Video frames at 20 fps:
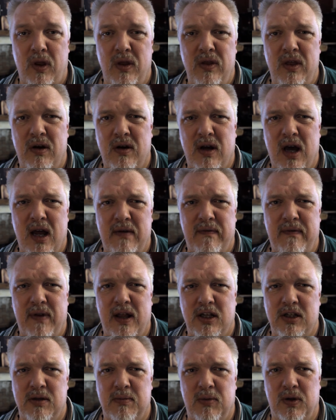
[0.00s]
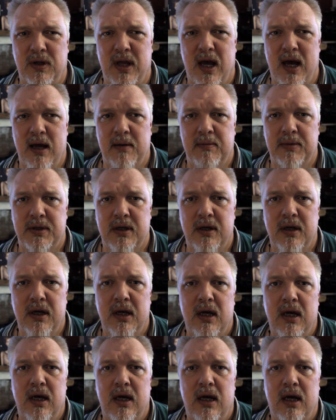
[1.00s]
that are kind of flexible times.
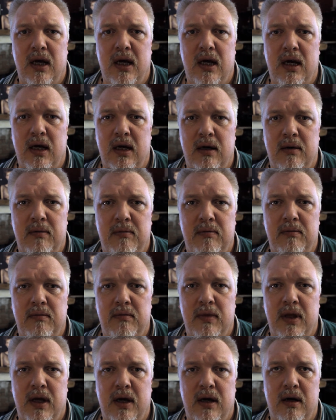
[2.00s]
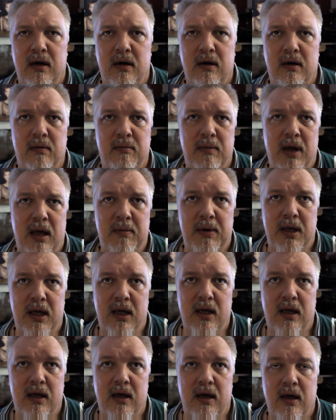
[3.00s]
Um, they're
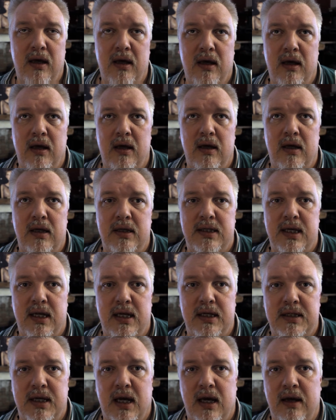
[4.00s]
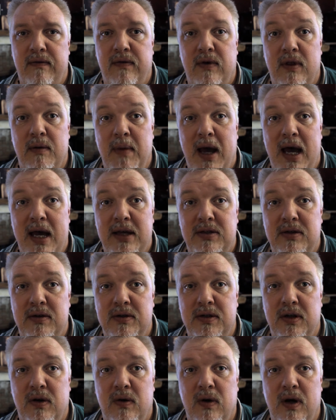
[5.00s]
maybe set aside for the master's
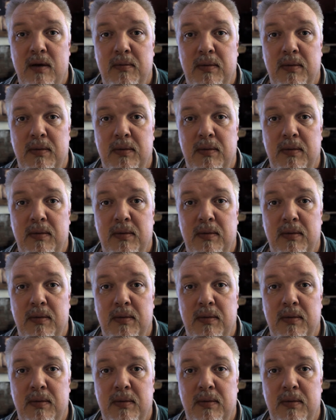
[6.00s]
degree,